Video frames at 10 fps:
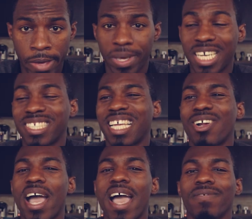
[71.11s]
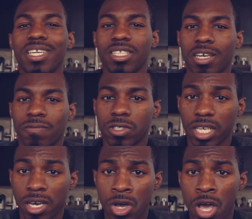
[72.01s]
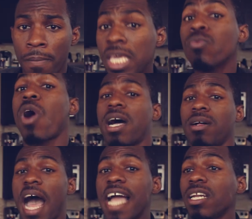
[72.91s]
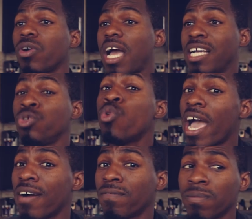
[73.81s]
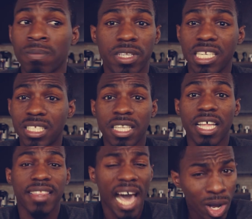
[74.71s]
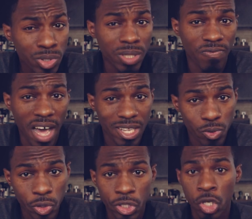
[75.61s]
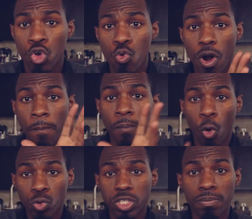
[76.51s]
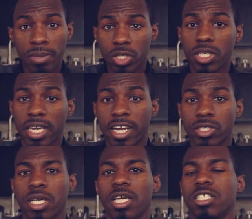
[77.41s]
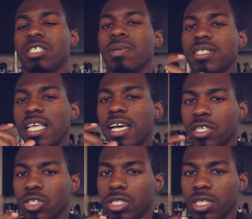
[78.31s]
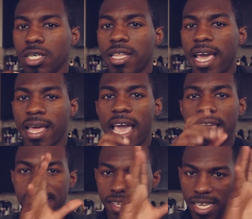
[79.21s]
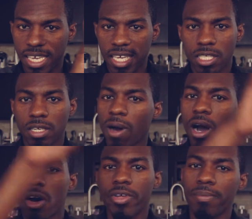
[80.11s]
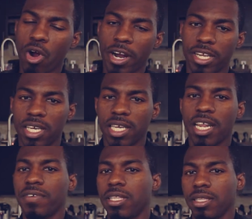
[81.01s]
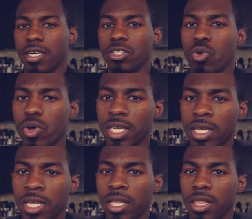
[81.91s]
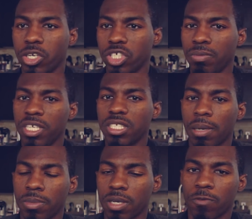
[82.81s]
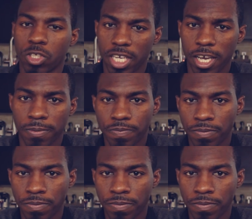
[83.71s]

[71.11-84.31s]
because they don't have anything for sale. Meanwhile, I know guys who have less than a thousand followers who are multimillionaires just because they understood that at the end of all their marketing and everything they're doing, there should be something for sale.